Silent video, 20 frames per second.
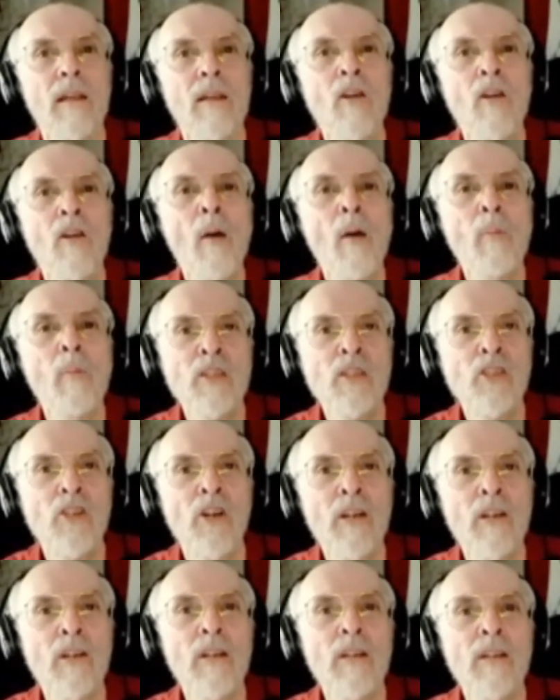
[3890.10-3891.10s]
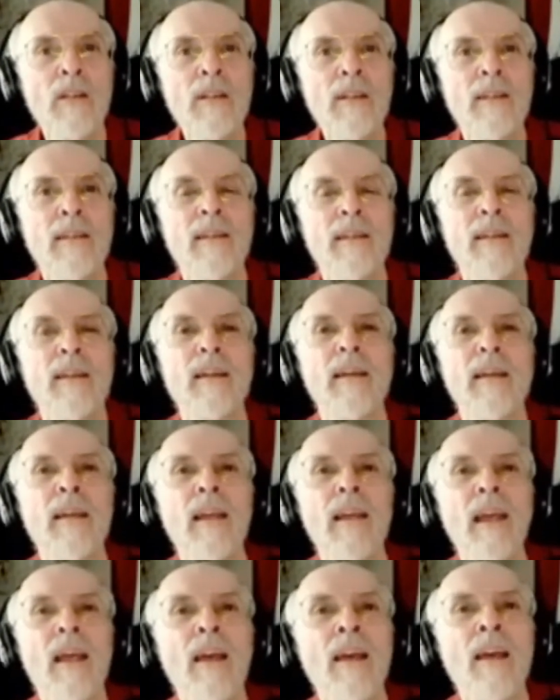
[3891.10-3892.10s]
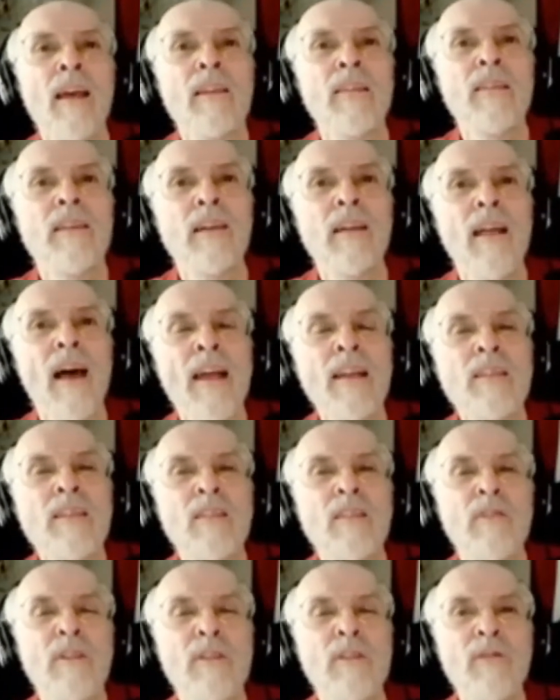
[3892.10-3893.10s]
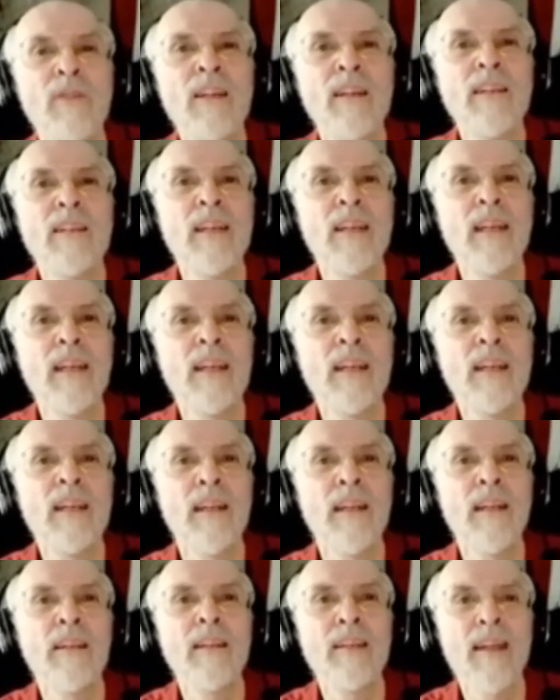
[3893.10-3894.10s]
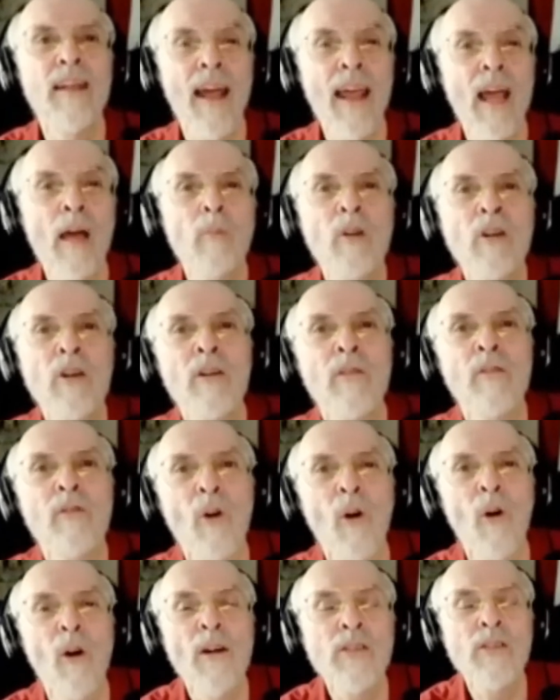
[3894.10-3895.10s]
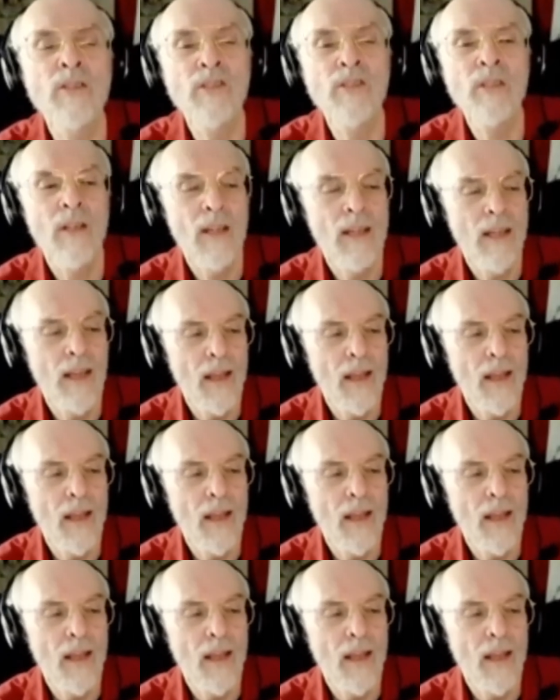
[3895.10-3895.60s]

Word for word: common circle and the lines of infinity, the diameter, of course,